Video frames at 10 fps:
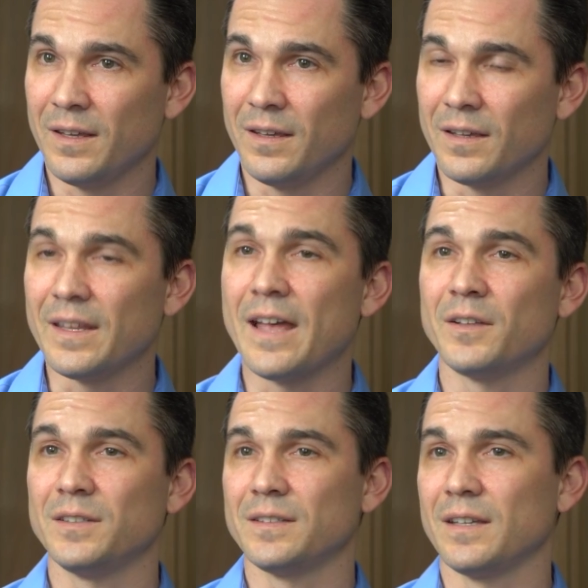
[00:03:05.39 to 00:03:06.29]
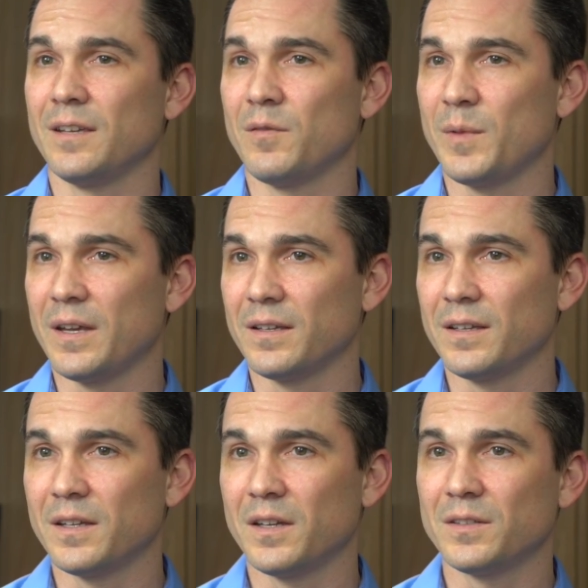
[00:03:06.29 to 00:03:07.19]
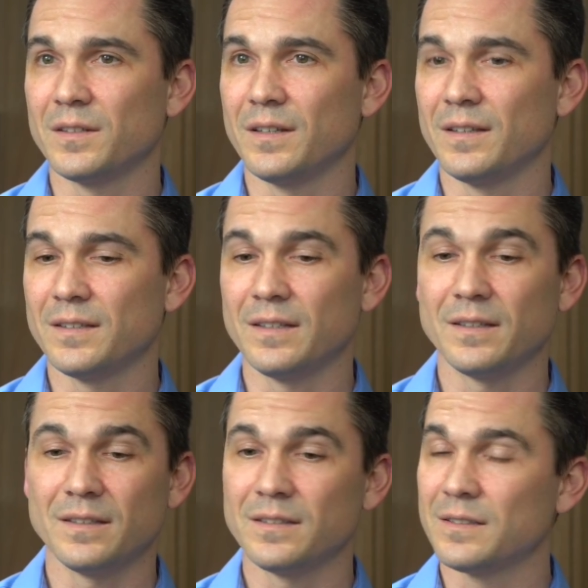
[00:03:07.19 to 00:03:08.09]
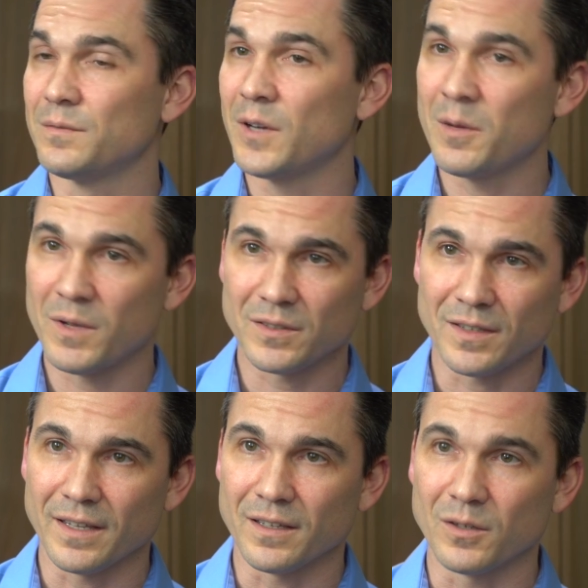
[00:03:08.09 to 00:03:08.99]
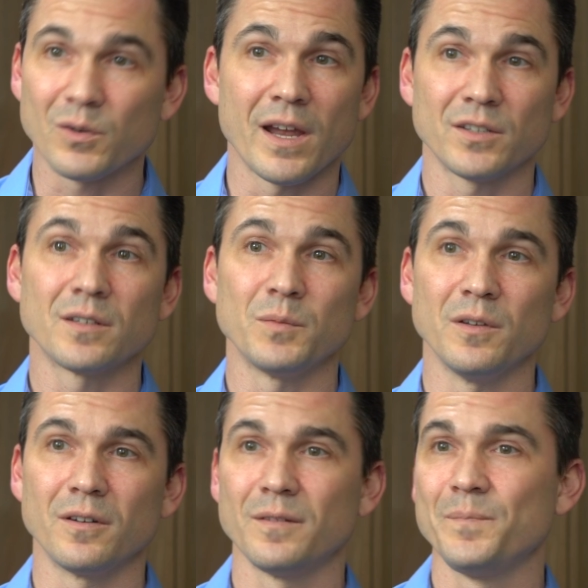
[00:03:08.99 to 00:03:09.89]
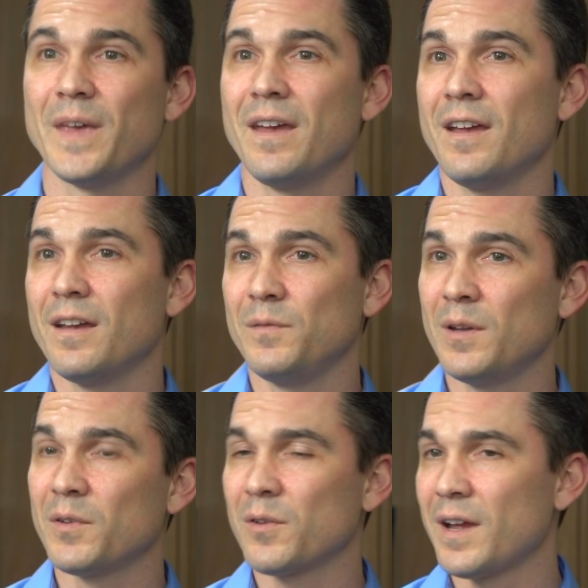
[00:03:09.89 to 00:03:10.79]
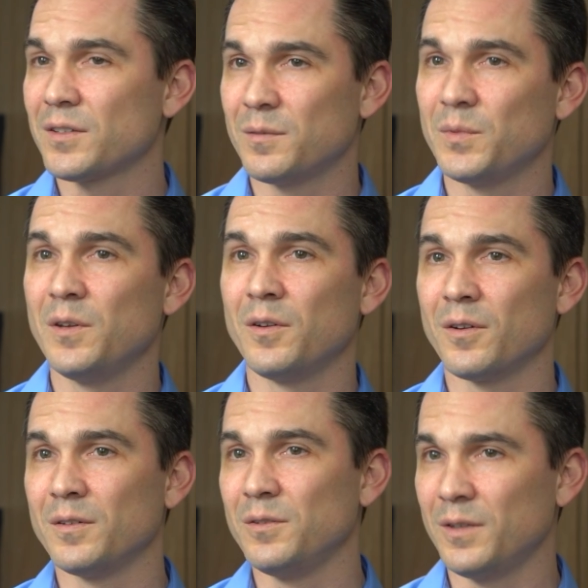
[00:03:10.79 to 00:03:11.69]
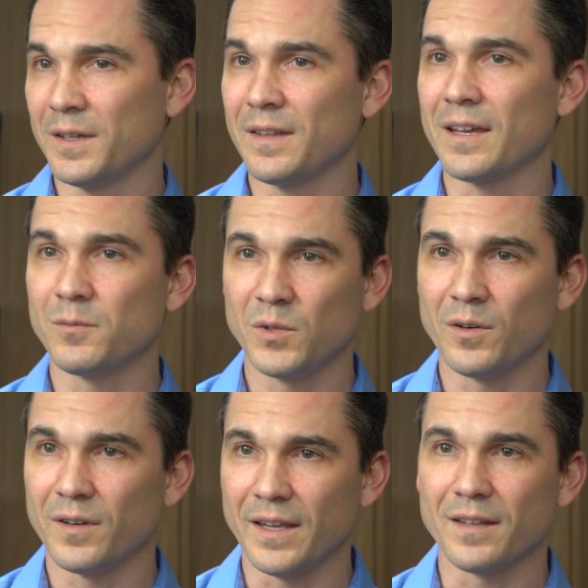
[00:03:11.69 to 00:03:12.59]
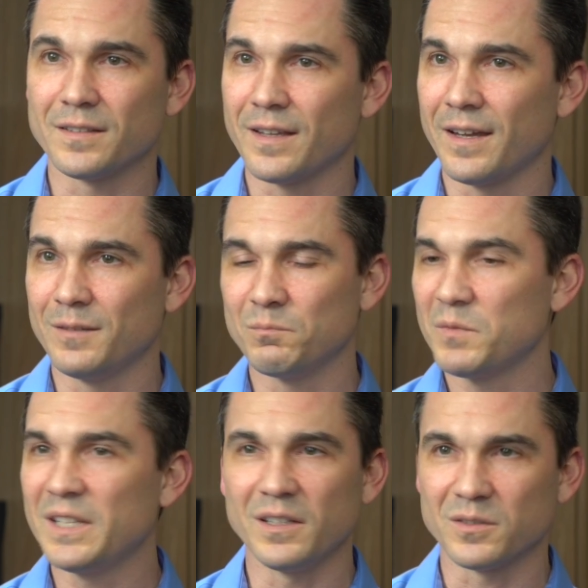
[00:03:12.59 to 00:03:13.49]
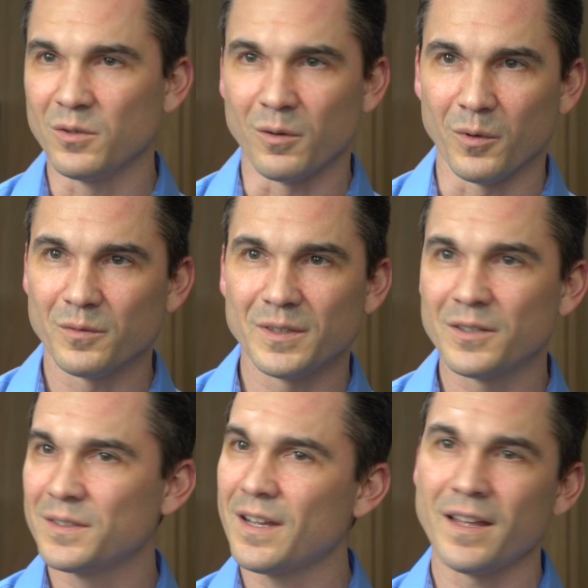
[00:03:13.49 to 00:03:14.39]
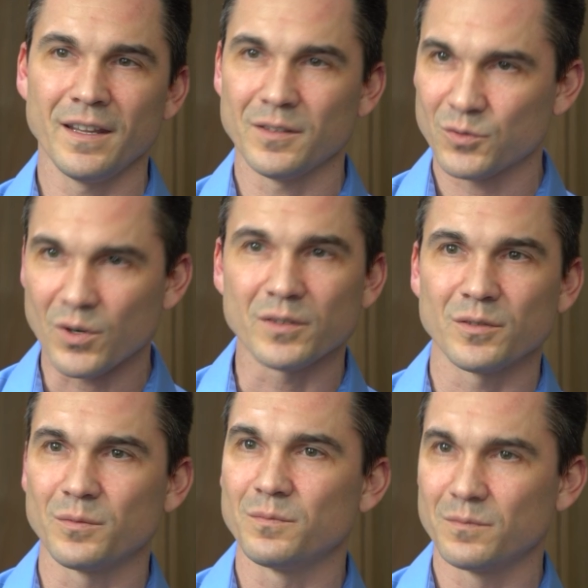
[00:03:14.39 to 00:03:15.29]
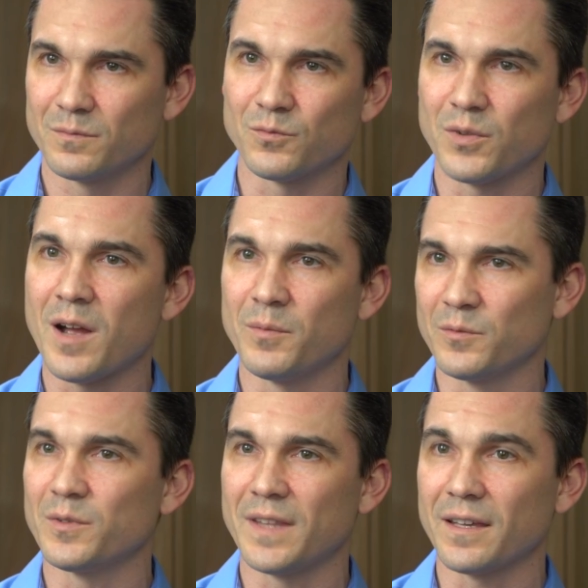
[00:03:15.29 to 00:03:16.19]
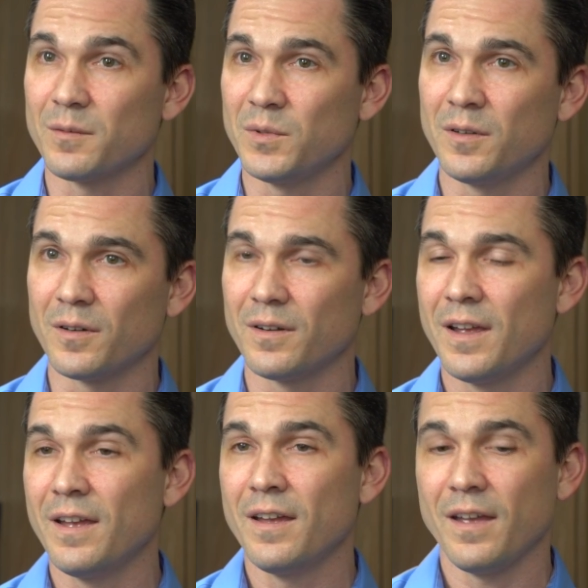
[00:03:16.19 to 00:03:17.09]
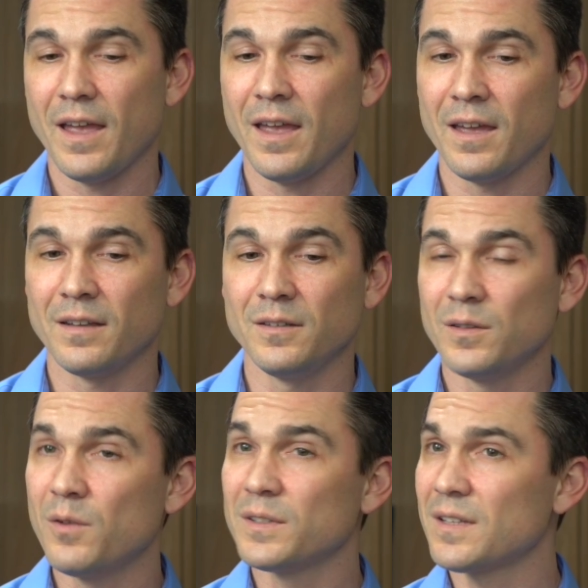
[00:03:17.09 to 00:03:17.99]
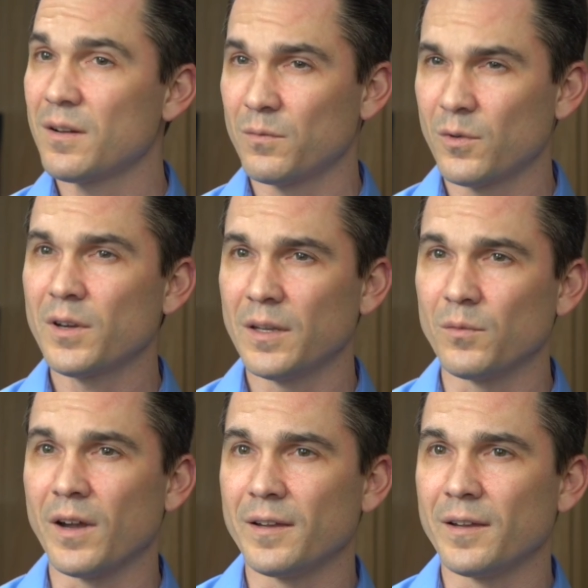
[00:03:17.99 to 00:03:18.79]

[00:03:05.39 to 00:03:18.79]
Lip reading: of the analogies I give about a concussion is that this is very much like a crashed computer. If you have a crashed computer and you look at that computer on the outside, it looks normal. There's not any structural problems with that computer, and it's not working